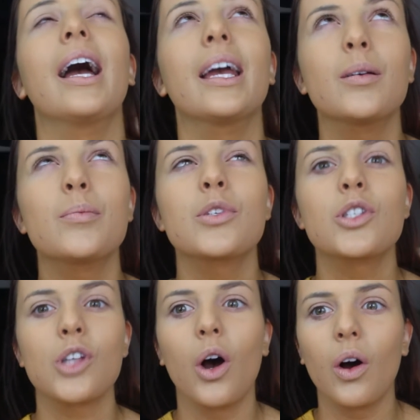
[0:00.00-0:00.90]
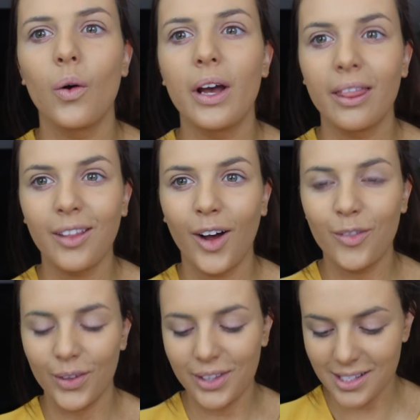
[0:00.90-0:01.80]
am so in love
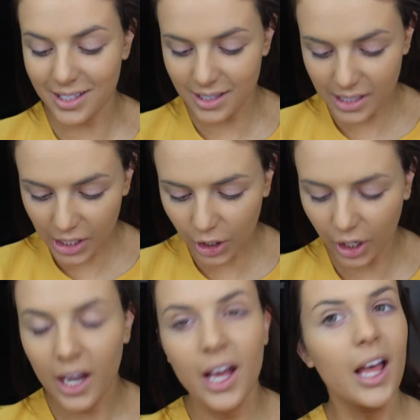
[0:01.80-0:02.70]
with this concealer.